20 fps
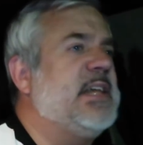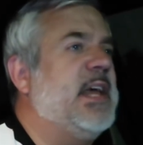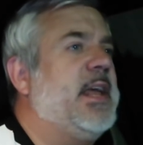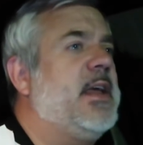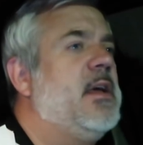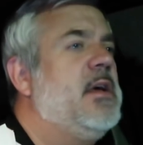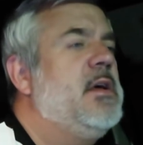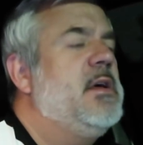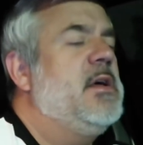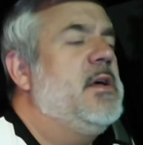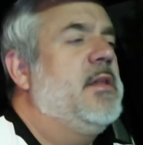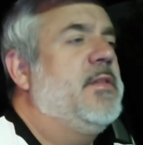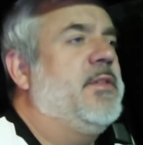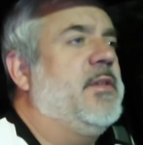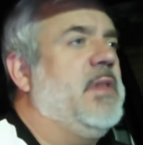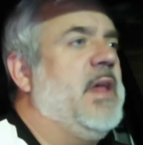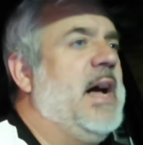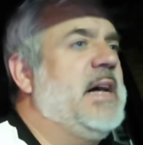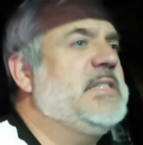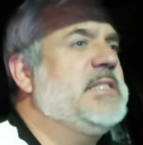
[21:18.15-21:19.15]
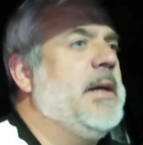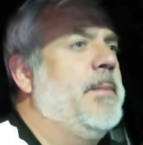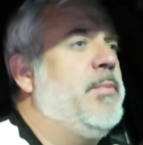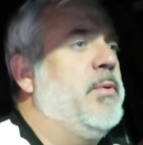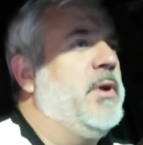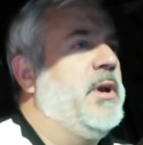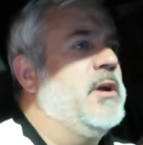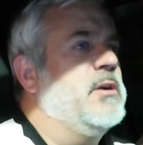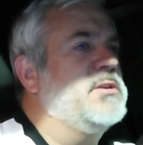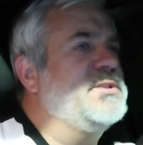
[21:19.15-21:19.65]
Like the last
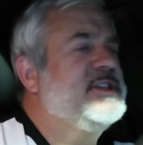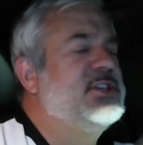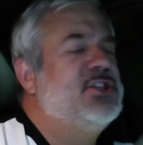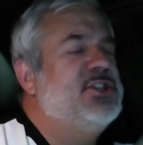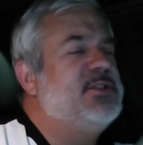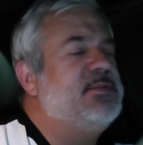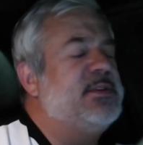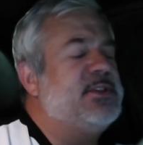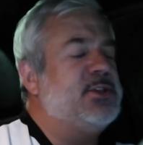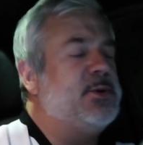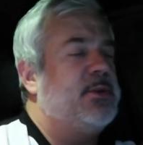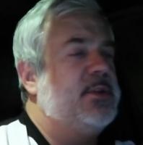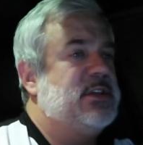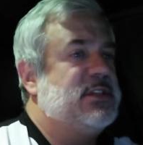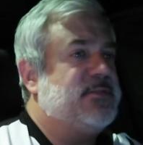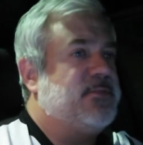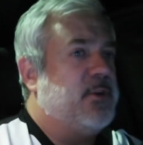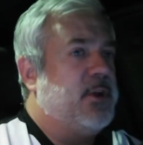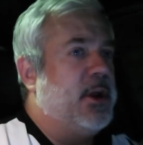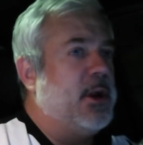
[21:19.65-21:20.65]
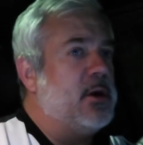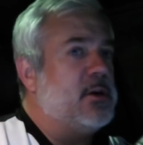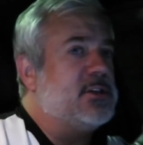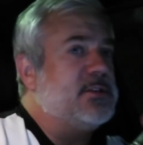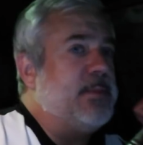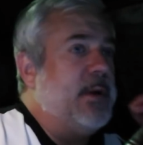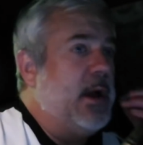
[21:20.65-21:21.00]
couple years, like she's been doing this for years,